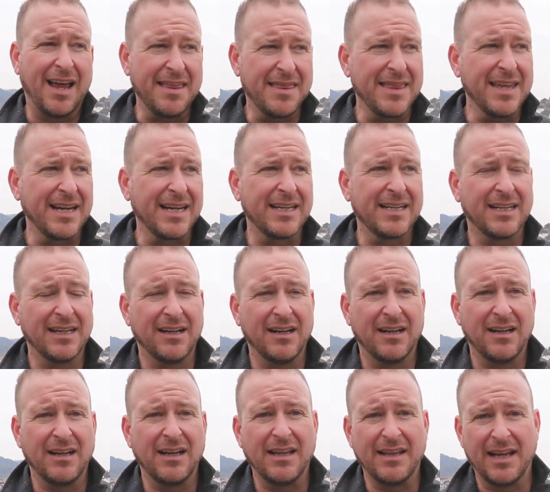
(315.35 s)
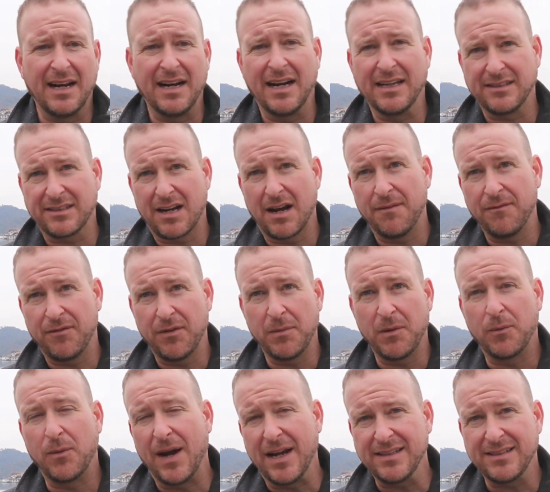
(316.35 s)
I think, that has come from
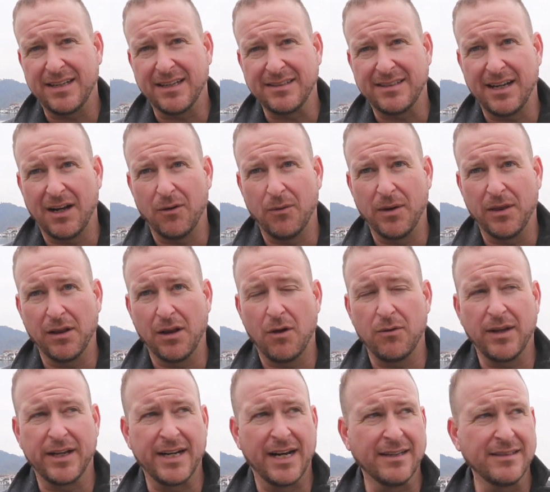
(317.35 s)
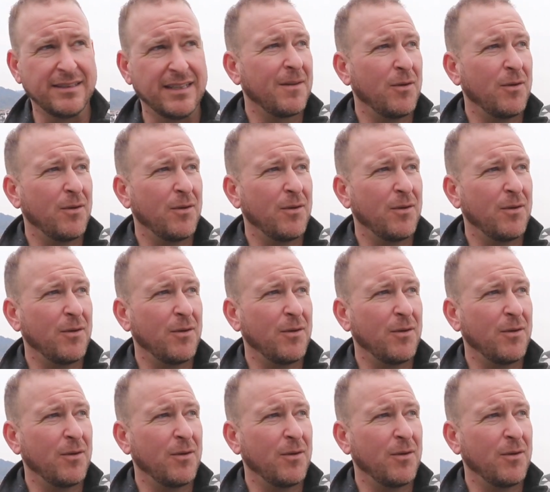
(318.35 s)
the West has dealt with loneliness.